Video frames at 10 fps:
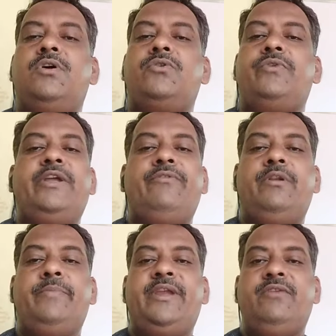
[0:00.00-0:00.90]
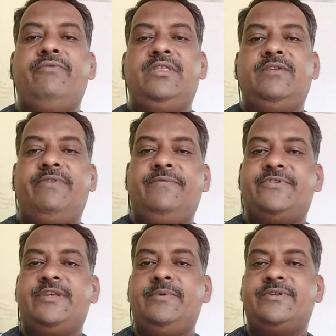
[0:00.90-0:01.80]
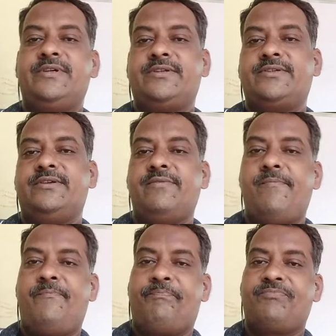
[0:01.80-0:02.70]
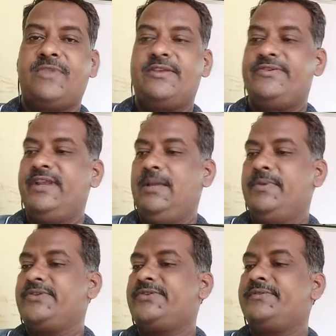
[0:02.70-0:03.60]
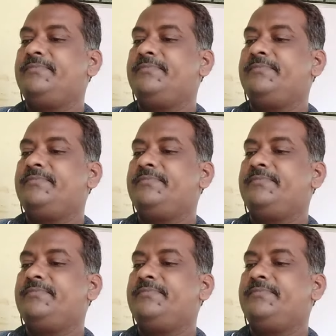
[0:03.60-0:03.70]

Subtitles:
Today we'll begin with the fifth semester's syllabus.